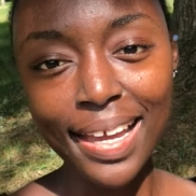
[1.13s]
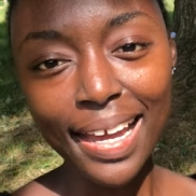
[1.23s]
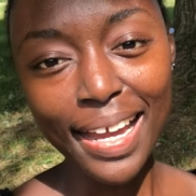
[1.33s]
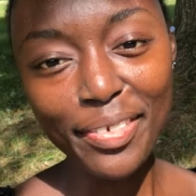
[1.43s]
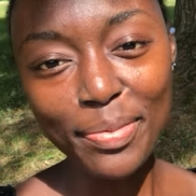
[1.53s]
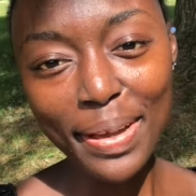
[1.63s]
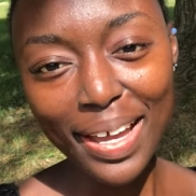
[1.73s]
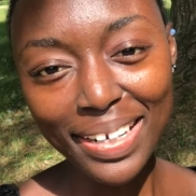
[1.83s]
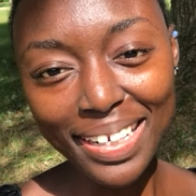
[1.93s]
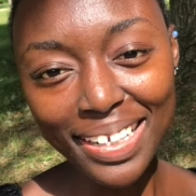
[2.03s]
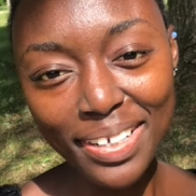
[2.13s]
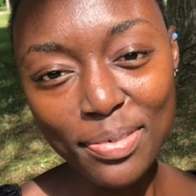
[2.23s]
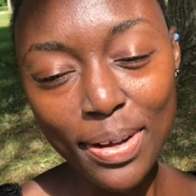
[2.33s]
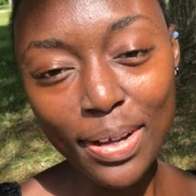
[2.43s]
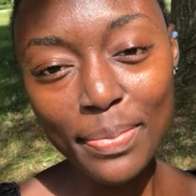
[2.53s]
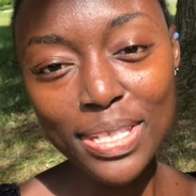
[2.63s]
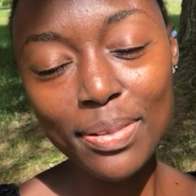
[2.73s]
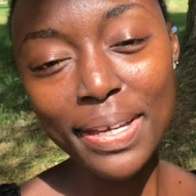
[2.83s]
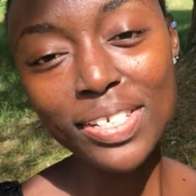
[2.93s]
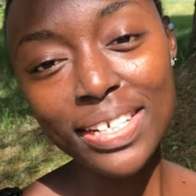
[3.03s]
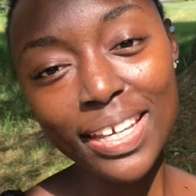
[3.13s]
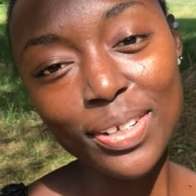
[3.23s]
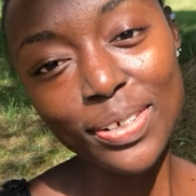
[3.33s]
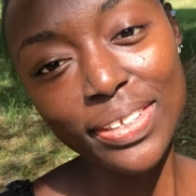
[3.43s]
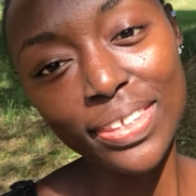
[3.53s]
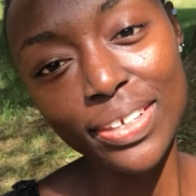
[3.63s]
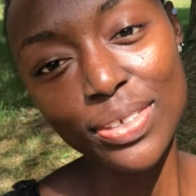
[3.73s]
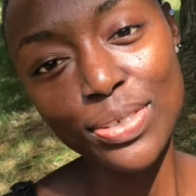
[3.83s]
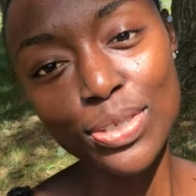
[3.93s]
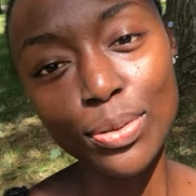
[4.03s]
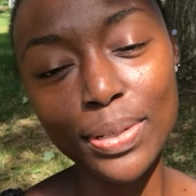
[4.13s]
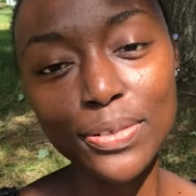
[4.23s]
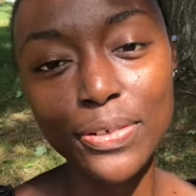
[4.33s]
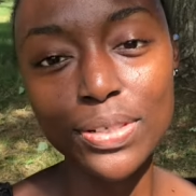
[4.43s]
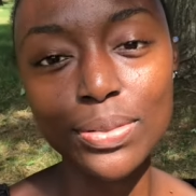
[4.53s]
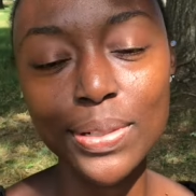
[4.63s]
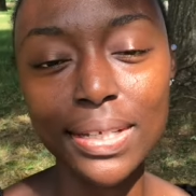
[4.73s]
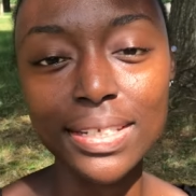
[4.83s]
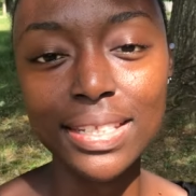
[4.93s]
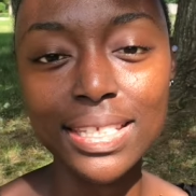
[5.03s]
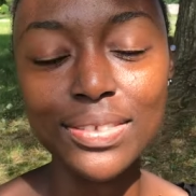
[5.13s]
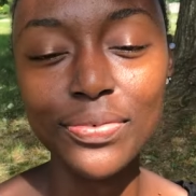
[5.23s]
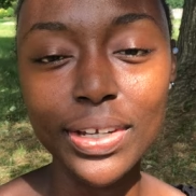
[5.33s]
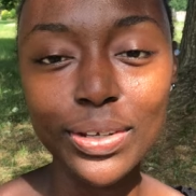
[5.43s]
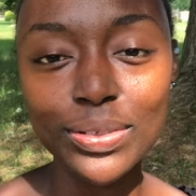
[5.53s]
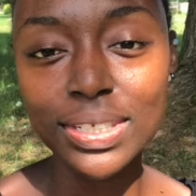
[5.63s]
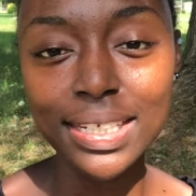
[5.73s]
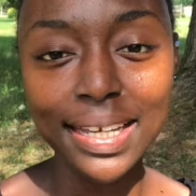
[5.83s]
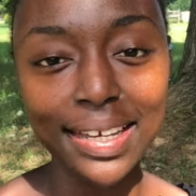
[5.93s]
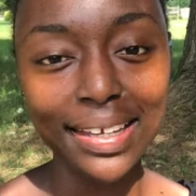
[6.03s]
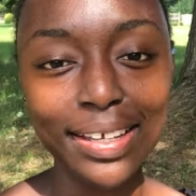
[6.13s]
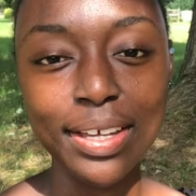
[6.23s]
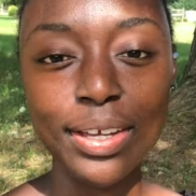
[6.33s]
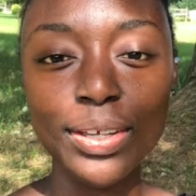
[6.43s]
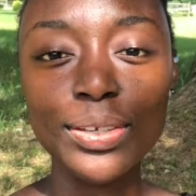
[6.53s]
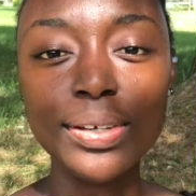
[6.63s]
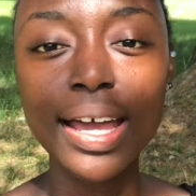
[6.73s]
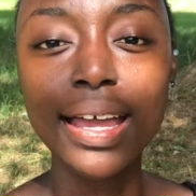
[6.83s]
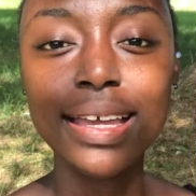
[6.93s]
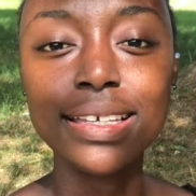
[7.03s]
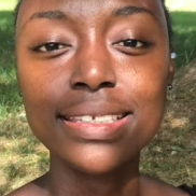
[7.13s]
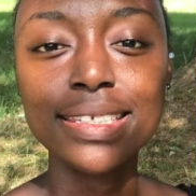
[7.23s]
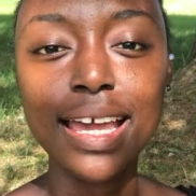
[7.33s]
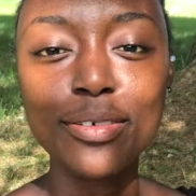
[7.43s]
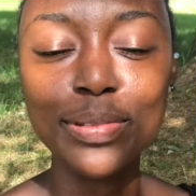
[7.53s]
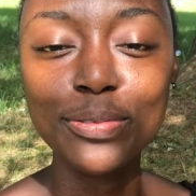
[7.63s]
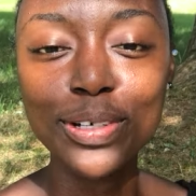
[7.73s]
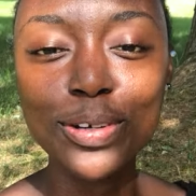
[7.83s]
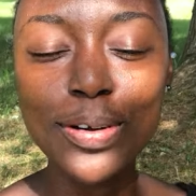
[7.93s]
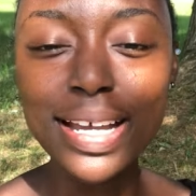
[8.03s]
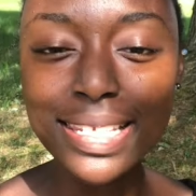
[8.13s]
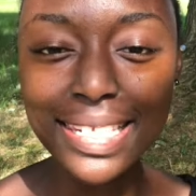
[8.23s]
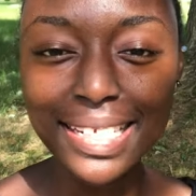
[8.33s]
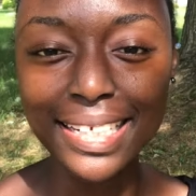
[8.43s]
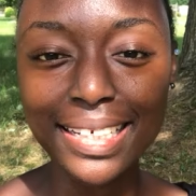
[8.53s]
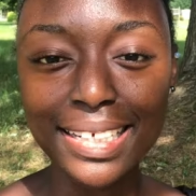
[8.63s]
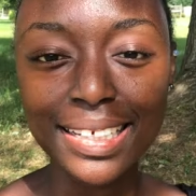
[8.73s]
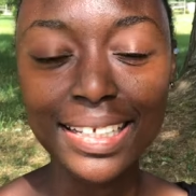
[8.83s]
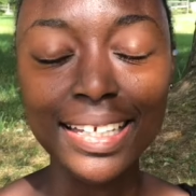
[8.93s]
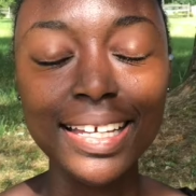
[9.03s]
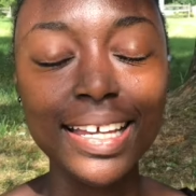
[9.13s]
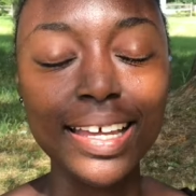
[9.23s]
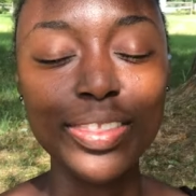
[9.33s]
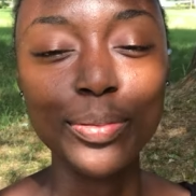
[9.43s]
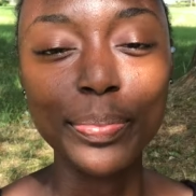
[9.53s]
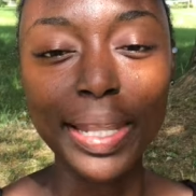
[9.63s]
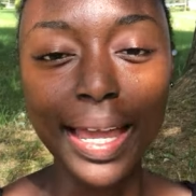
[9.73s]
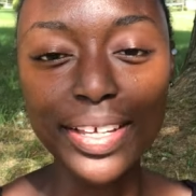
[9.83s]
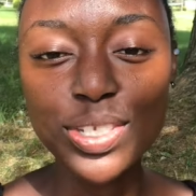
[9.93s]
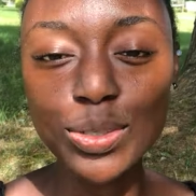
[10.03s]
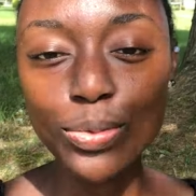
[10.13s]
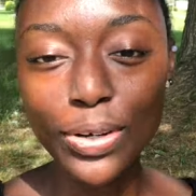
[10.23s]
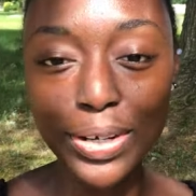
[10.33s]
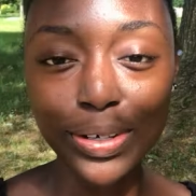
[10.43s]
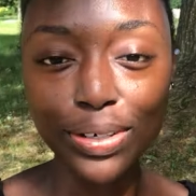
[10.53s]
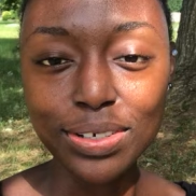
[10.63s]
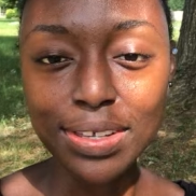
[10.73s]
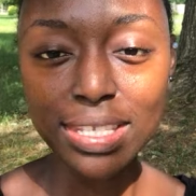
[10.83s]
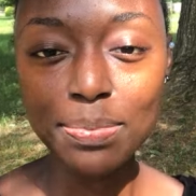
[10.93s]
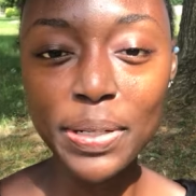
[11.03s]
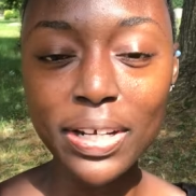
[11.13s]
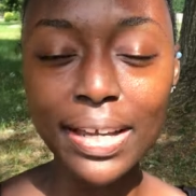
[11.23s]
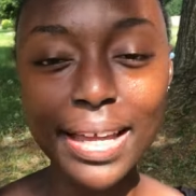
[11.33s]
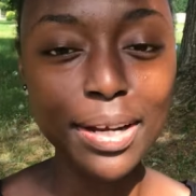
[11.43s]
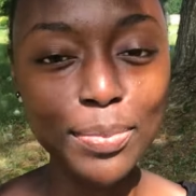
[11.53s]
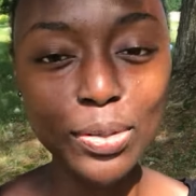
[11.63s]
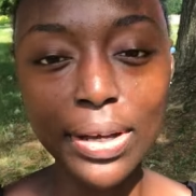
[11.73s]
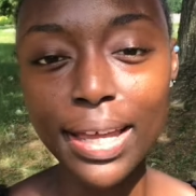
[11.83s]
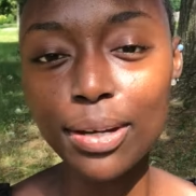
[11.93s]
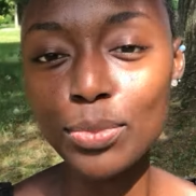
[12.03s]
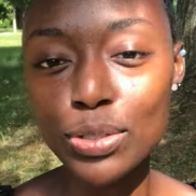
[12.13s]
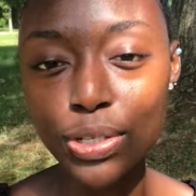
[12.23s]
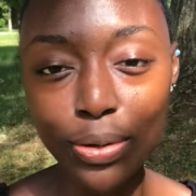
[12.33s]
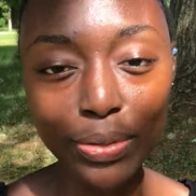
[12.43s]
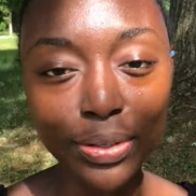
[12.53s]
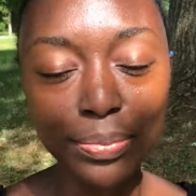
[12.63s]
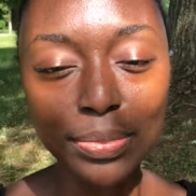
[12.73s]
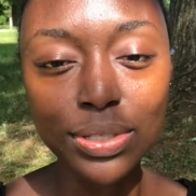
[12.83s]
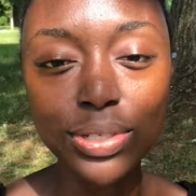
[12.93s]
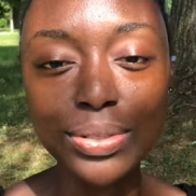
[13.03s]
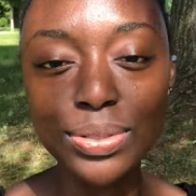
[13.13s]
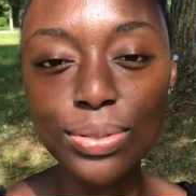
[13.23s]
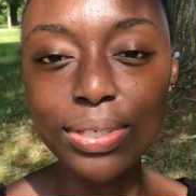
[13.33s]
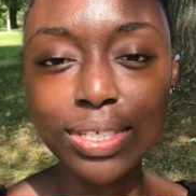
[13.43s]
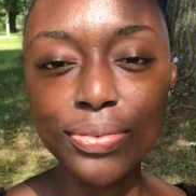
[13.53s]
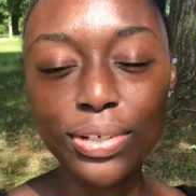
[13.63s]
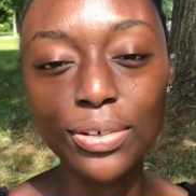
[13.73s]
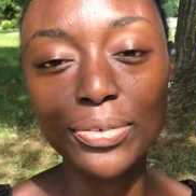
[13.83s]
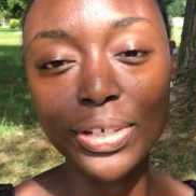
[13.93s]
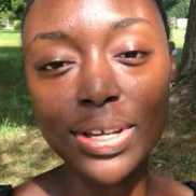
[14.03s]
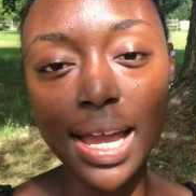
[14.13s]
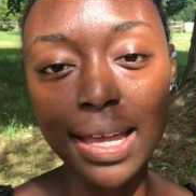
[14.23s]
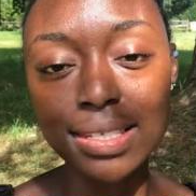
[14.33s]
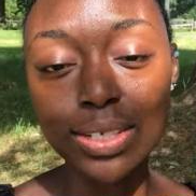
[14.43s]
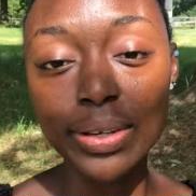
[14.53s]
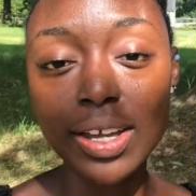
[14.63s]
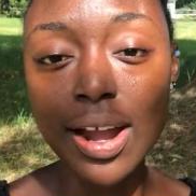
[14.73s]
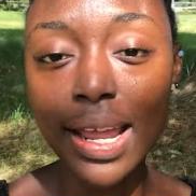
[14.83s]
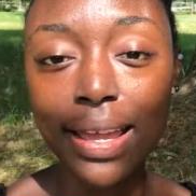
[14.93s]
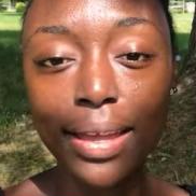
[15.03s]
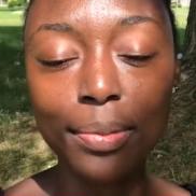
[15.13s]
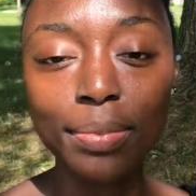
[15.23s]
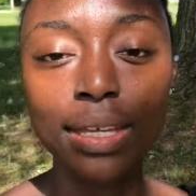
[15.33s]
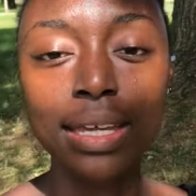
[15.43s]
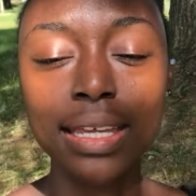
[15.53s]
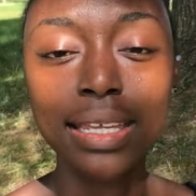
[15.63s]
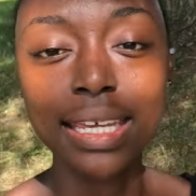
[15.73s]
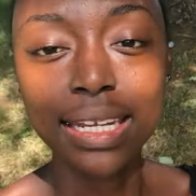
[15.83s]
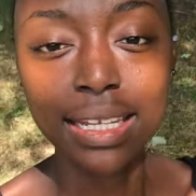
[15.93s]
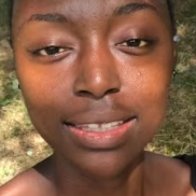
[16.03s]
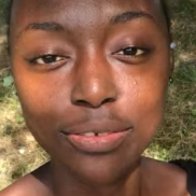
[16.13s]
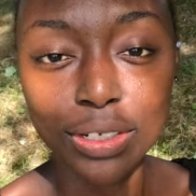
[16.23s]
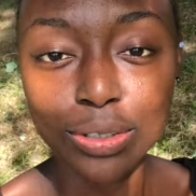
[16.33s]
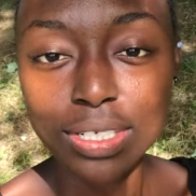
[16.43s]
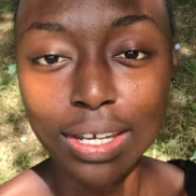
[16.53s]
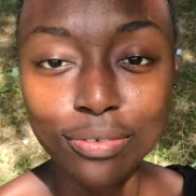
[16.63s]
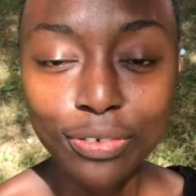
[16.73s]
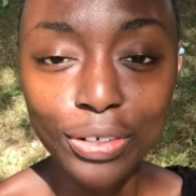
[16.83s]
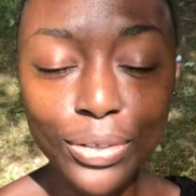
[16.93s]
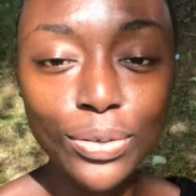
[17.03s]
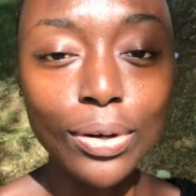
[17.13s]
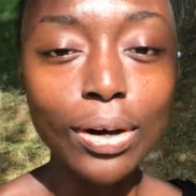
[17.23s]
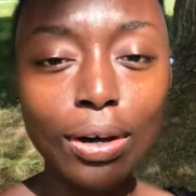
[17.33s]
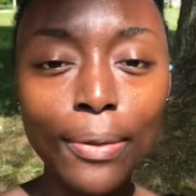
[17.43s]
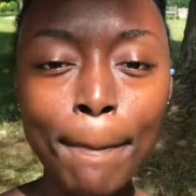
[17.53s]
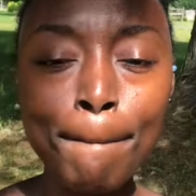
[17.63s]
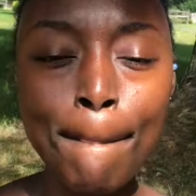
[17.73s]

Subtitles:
Hi everybody, welcome into my channel and thank you so much for tuning into this video today. You guys have been requesting the black squirrel, spirit animal, animal totem to do this video for you guys. So here I am getting the video done for you all.